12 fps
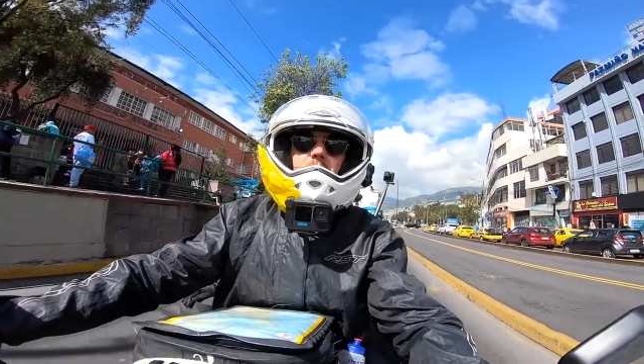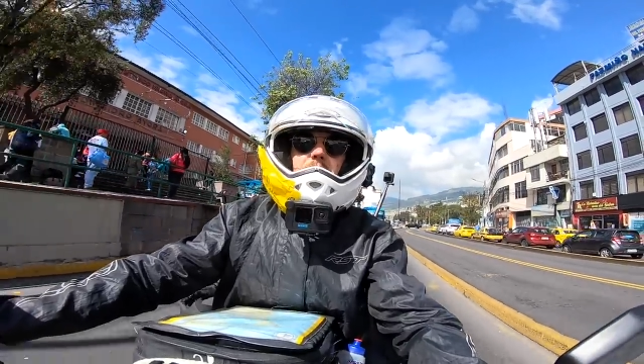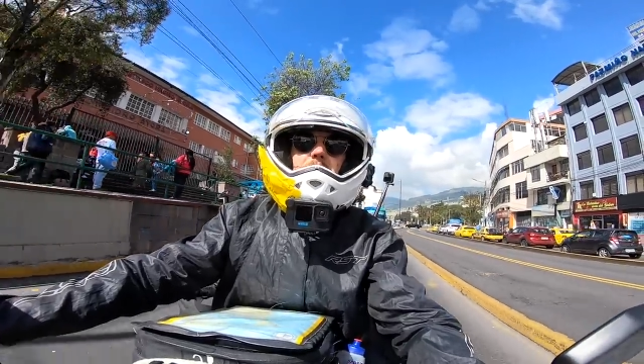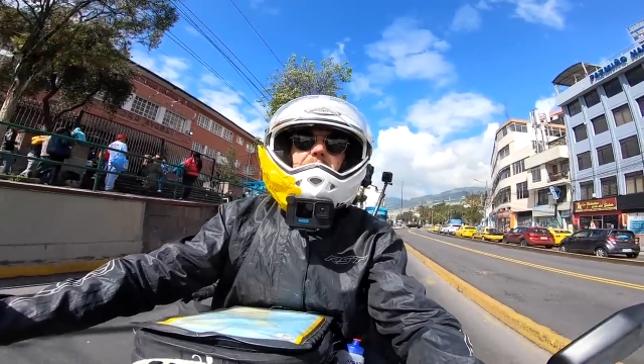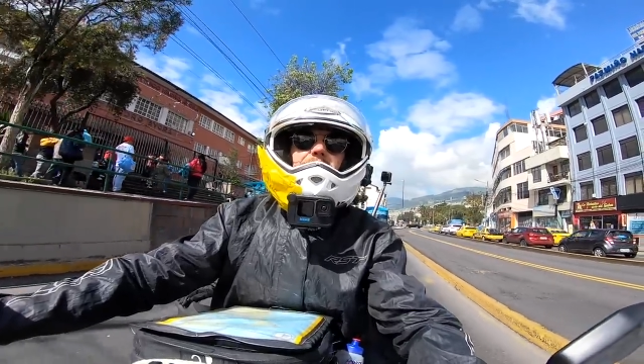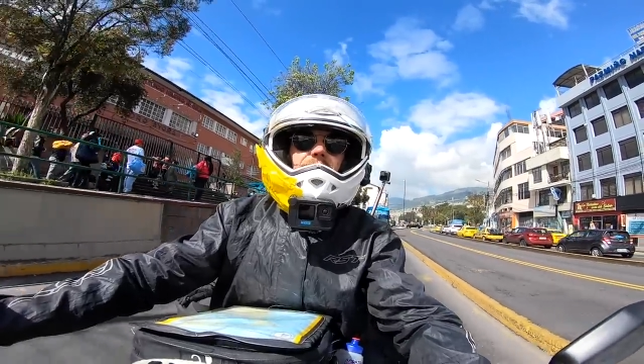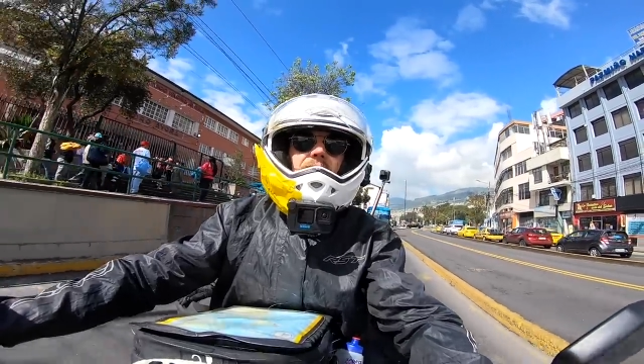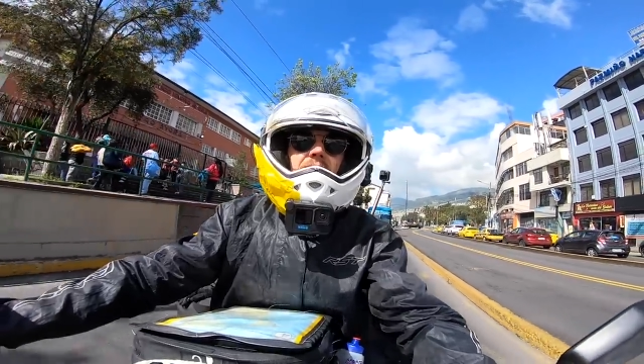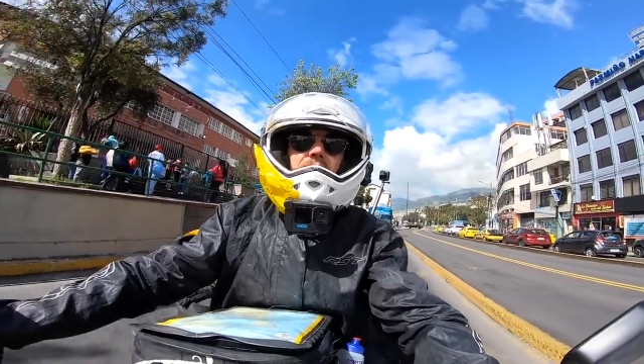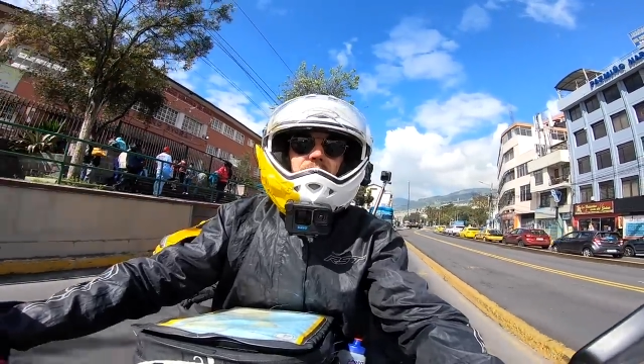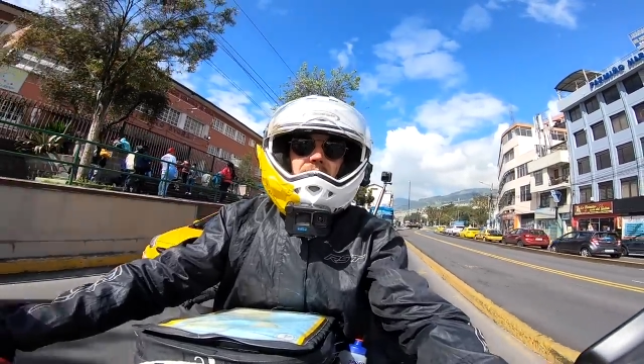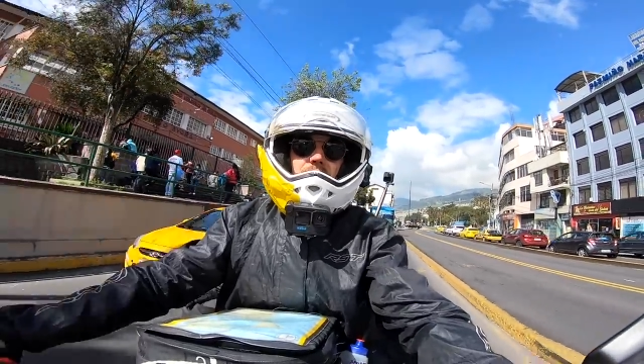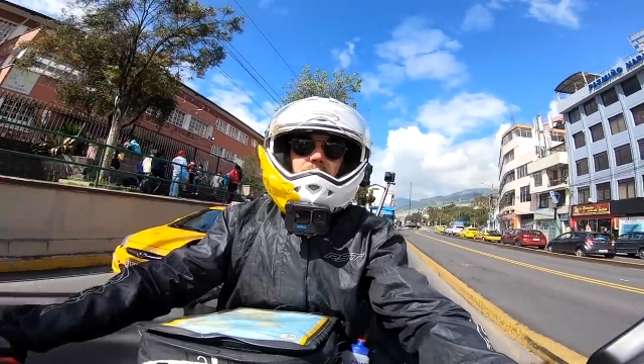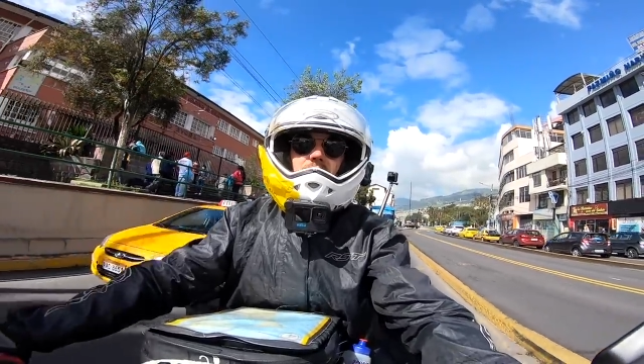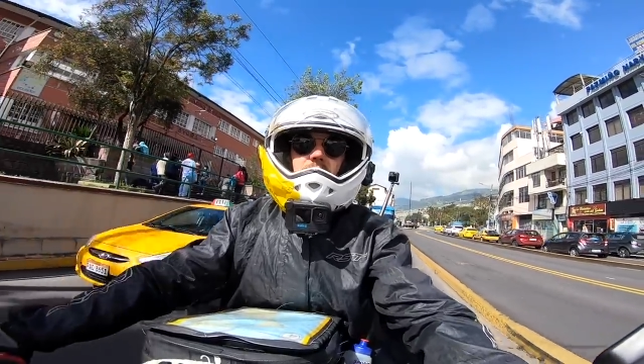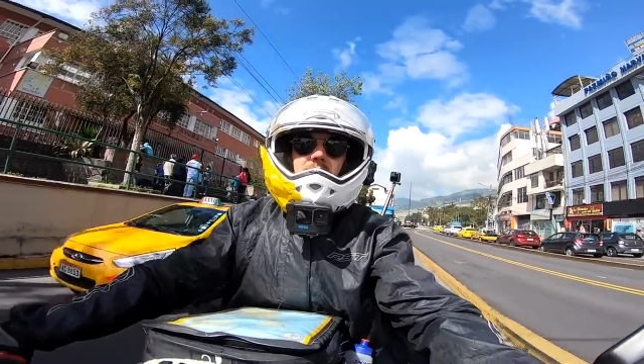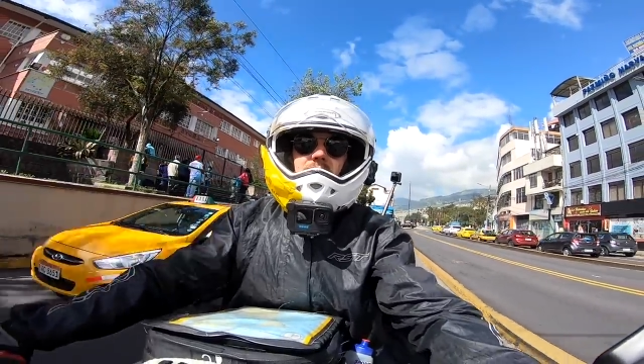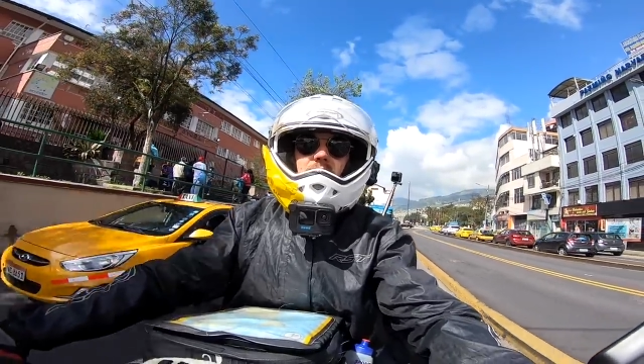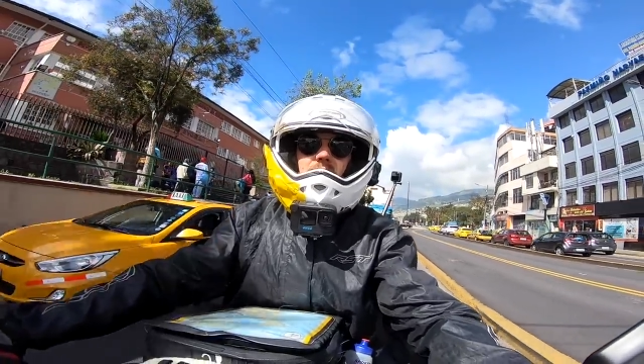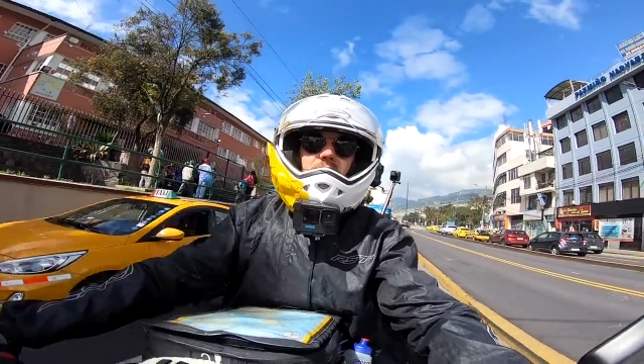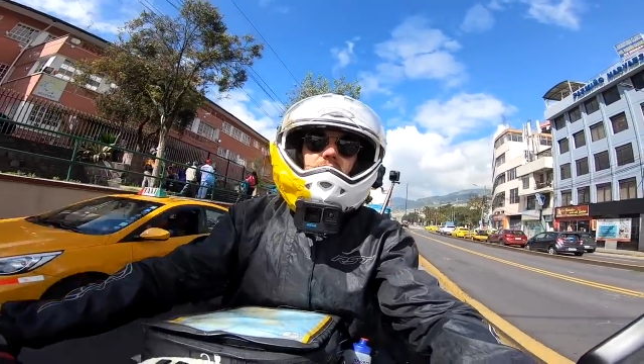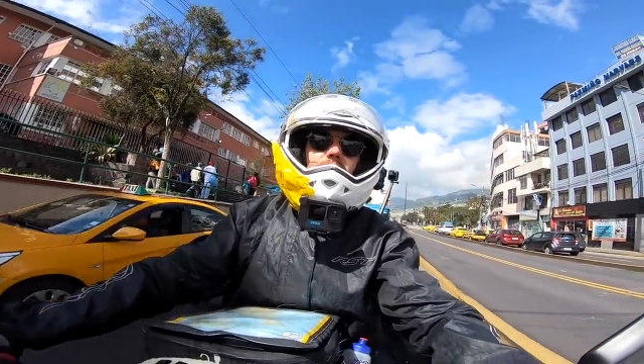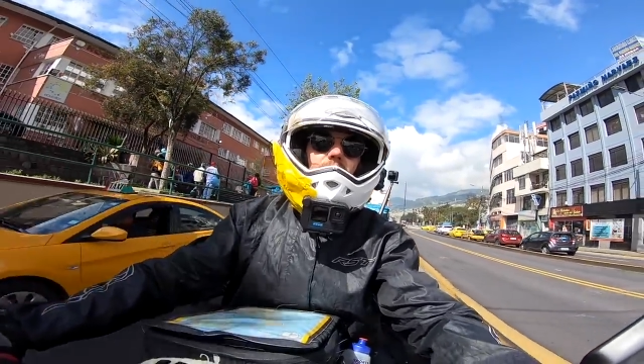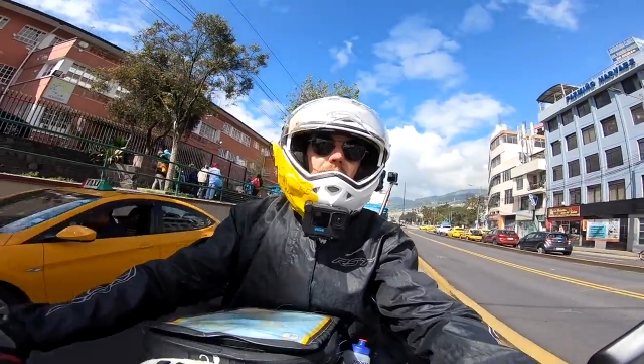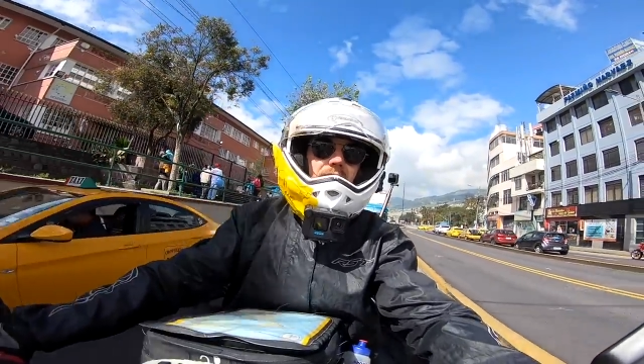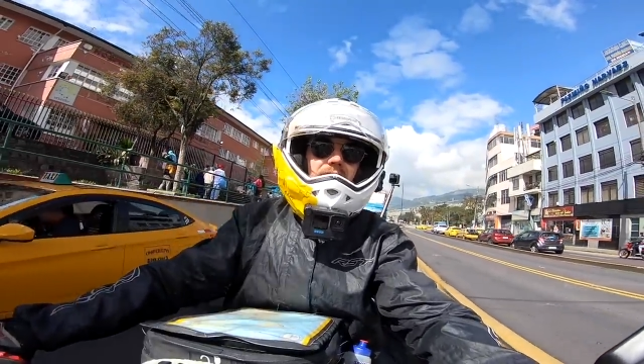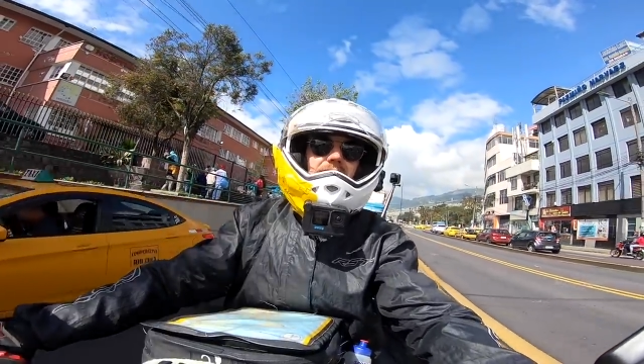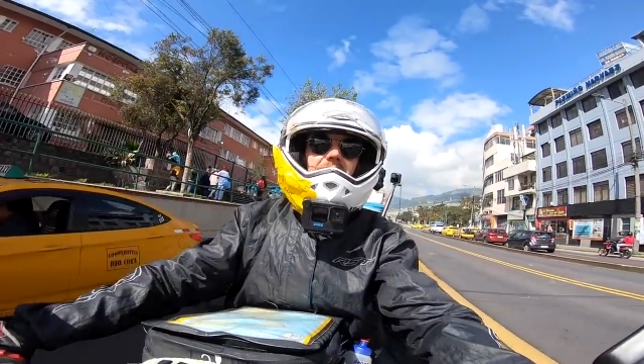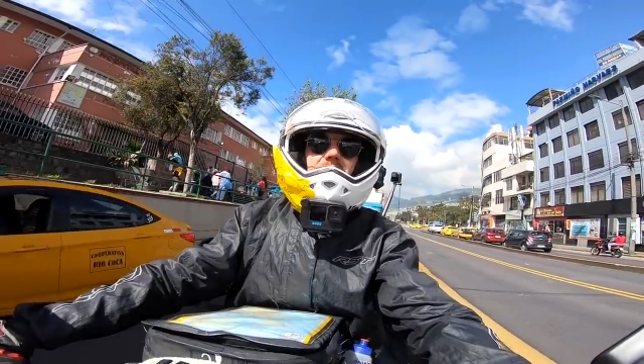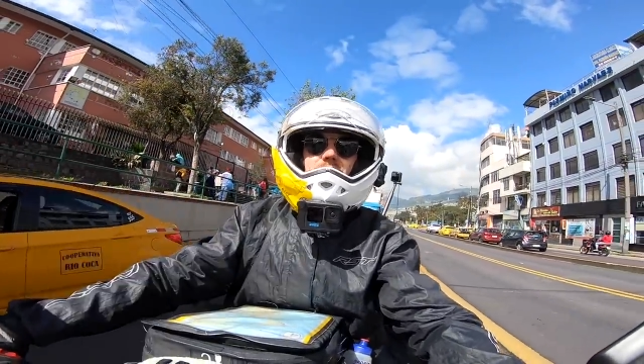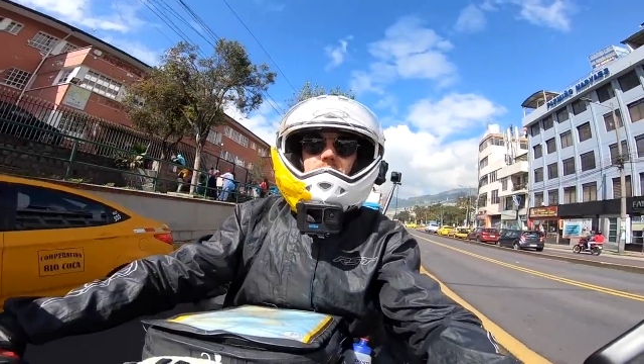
we paid 5,000 US dollars for our container